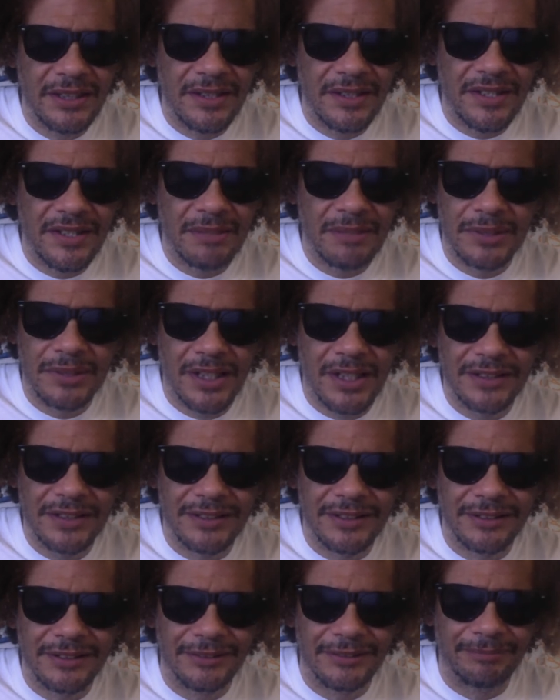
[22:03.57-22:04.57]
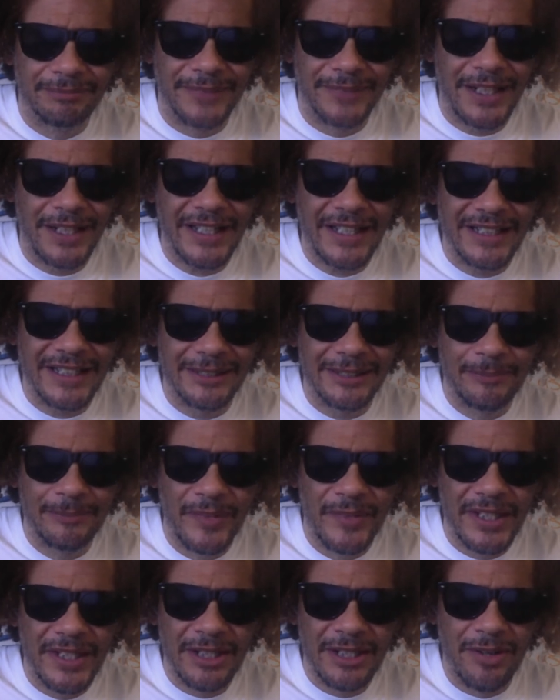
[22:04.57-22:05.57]
Thibotot. I like it.
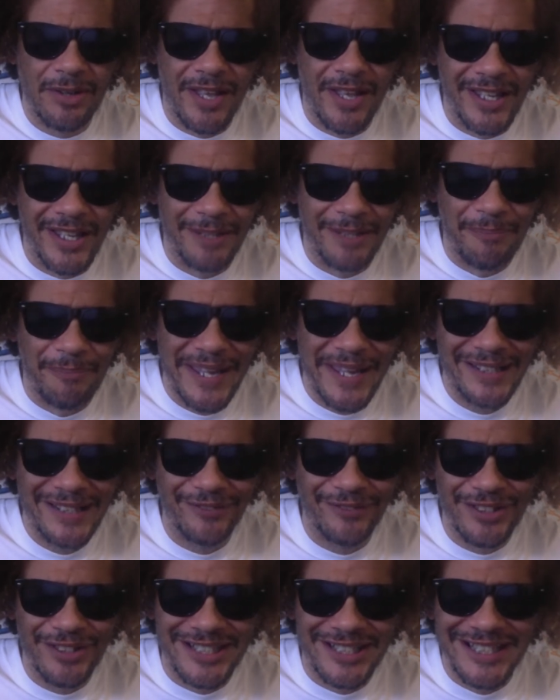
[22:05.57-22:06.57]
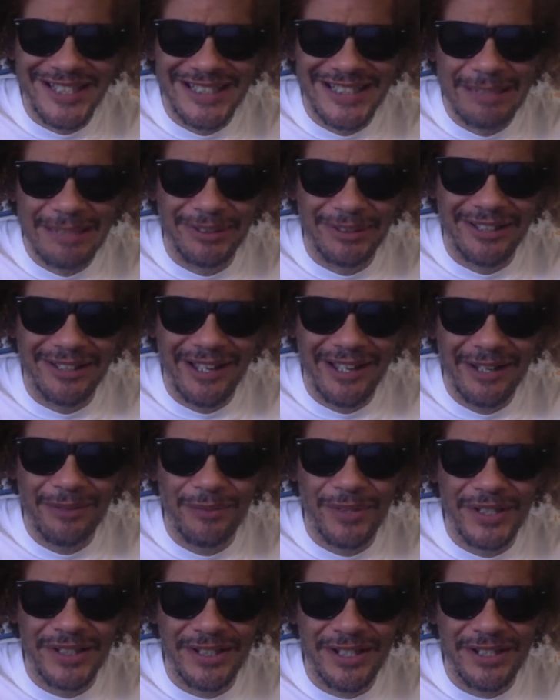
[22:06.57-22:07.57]
Anyway, Maine versus Thibotot,
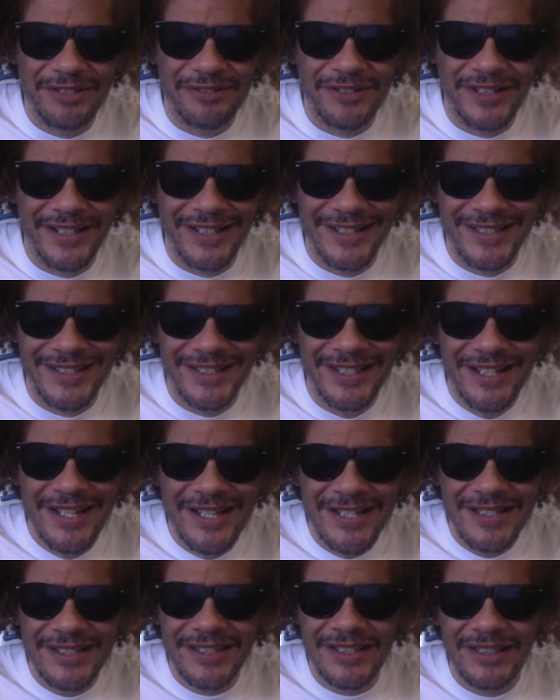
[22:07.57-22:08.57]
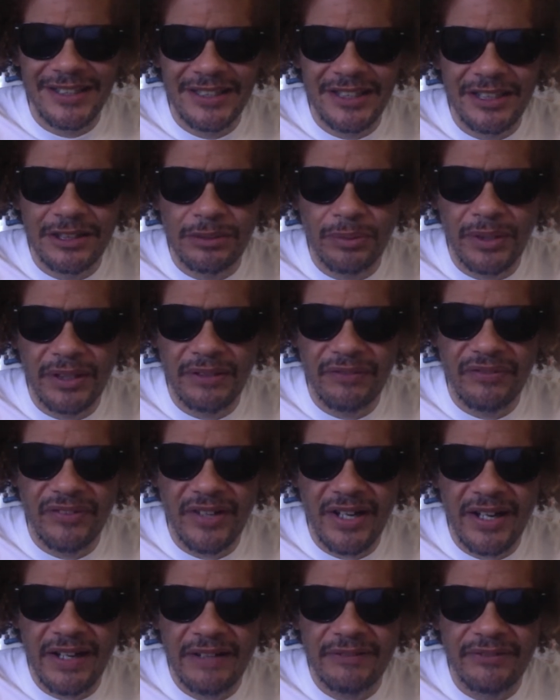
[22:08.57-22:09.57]
100 SCT
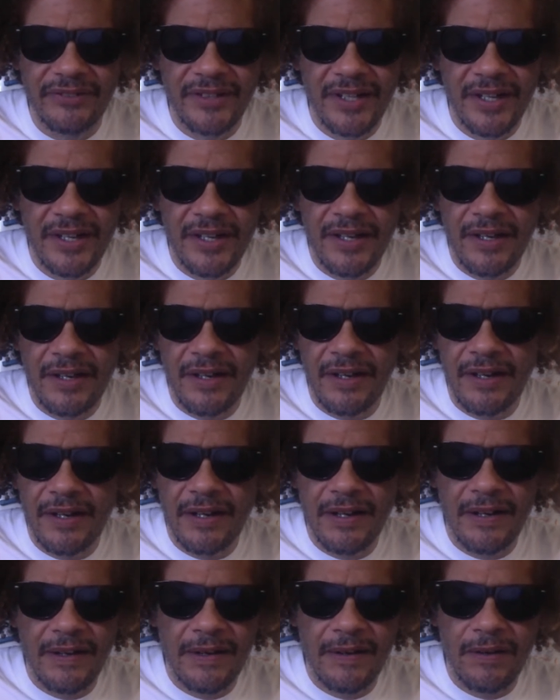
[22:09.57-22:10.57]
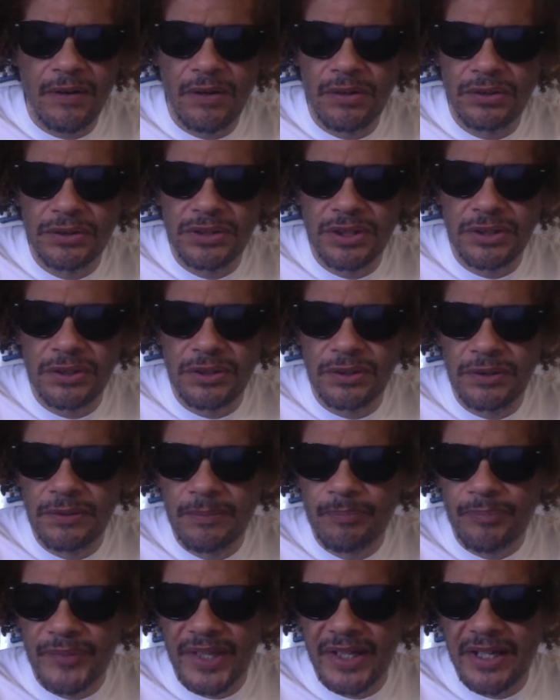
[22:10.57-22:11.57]
2502,
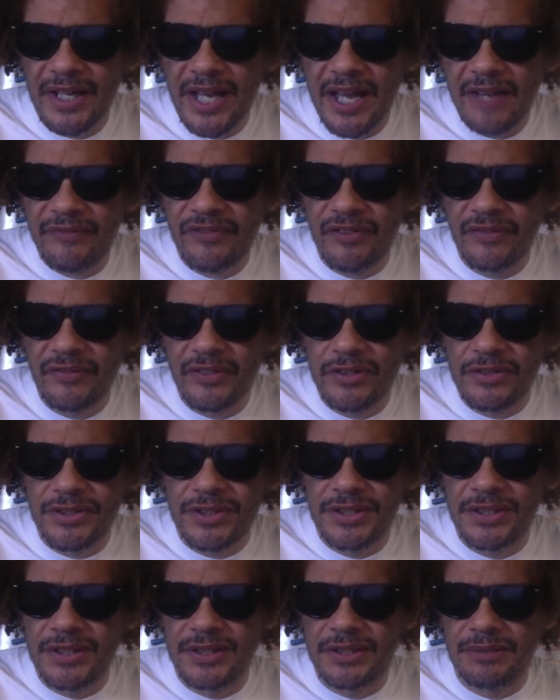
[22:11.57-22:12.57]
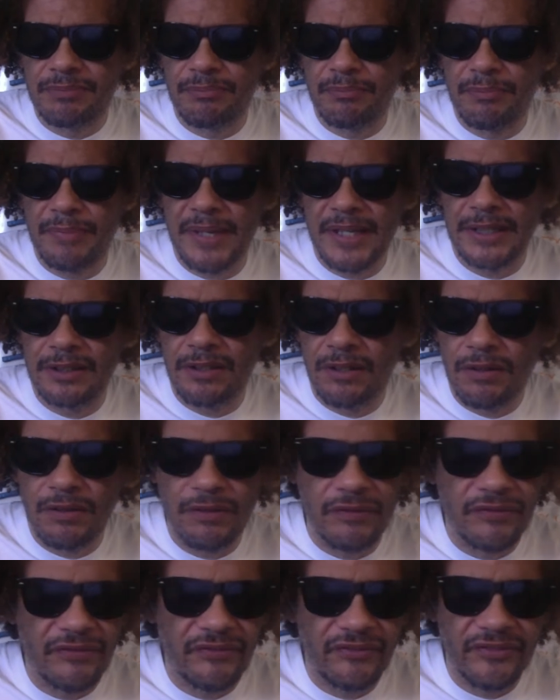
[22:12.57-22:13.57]
and Haffer versus Malo,
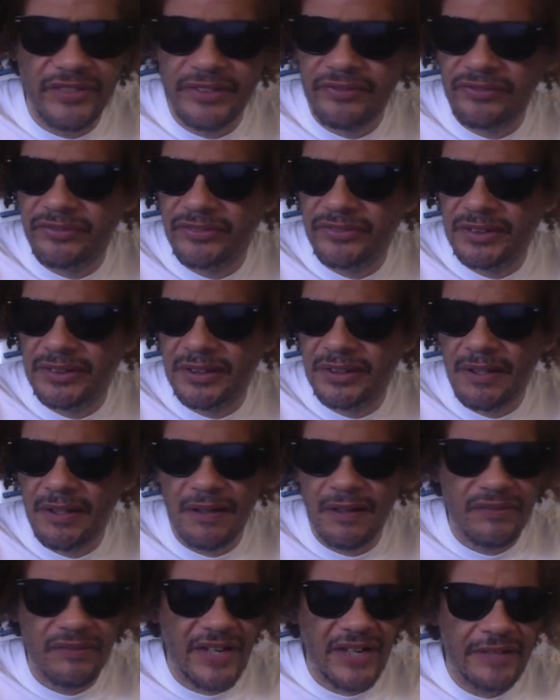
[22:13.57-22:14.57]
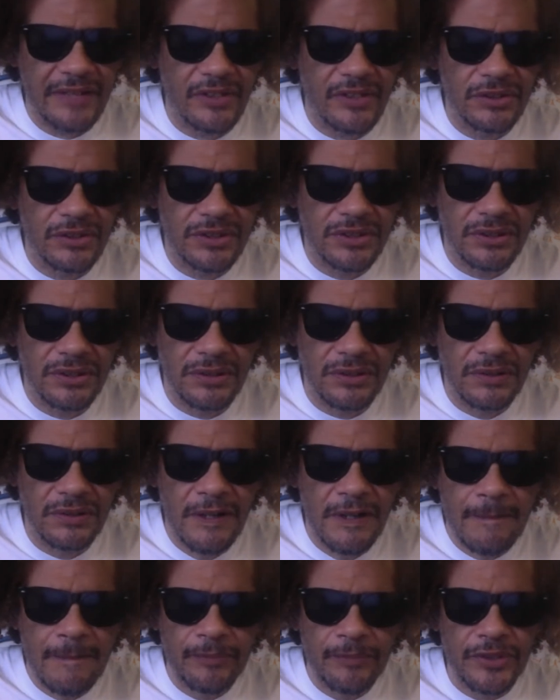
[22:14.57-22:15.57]
502
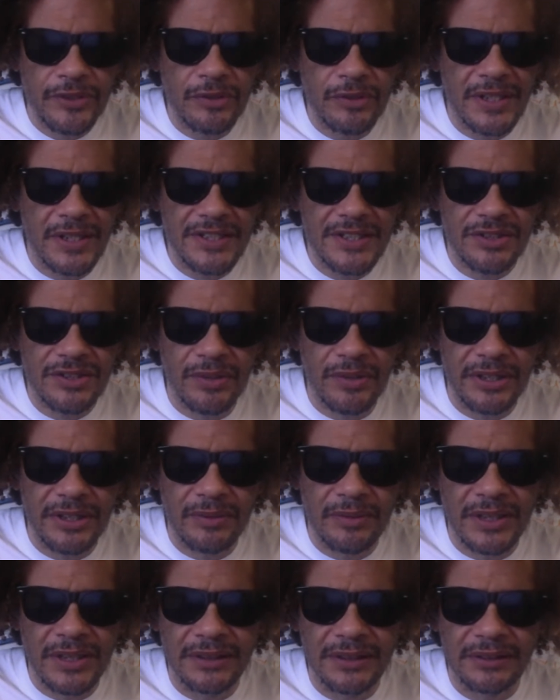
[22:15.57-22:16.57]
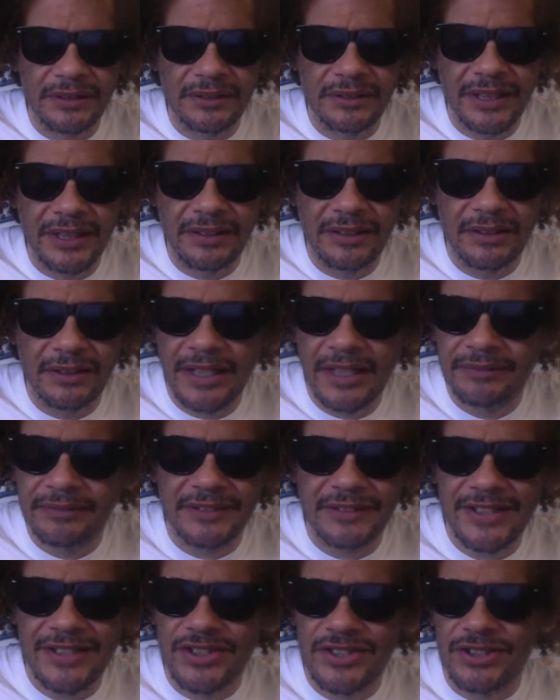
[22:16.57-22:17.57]
US 21 title.
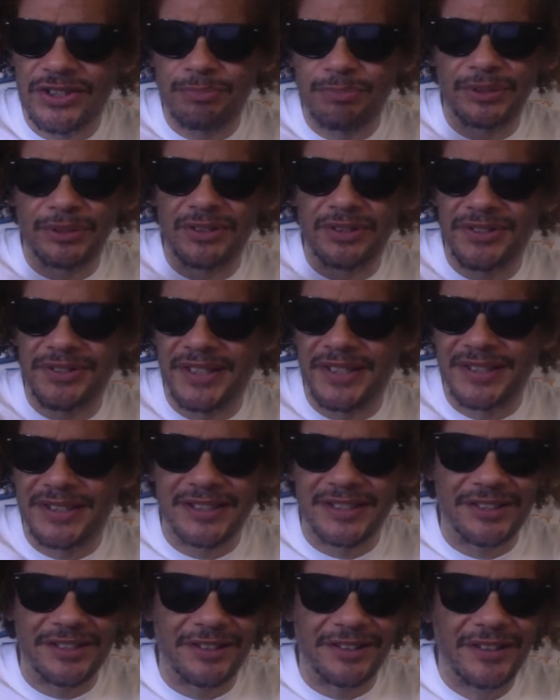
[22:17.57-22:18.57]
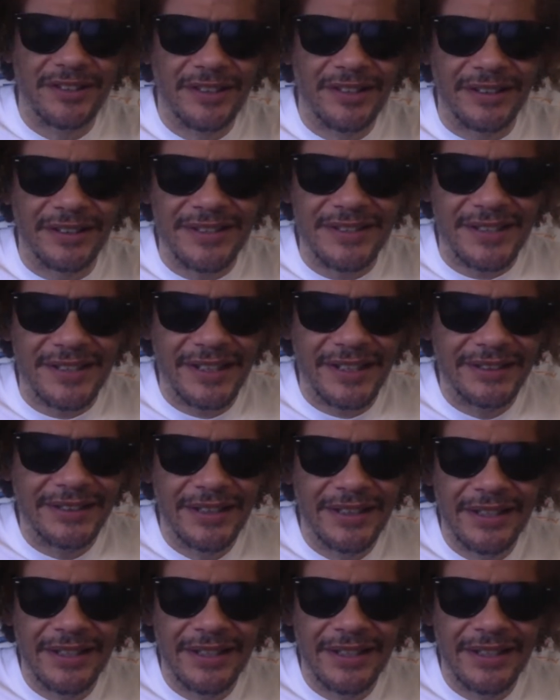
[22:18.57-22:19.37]
I should just put those things in here on the side.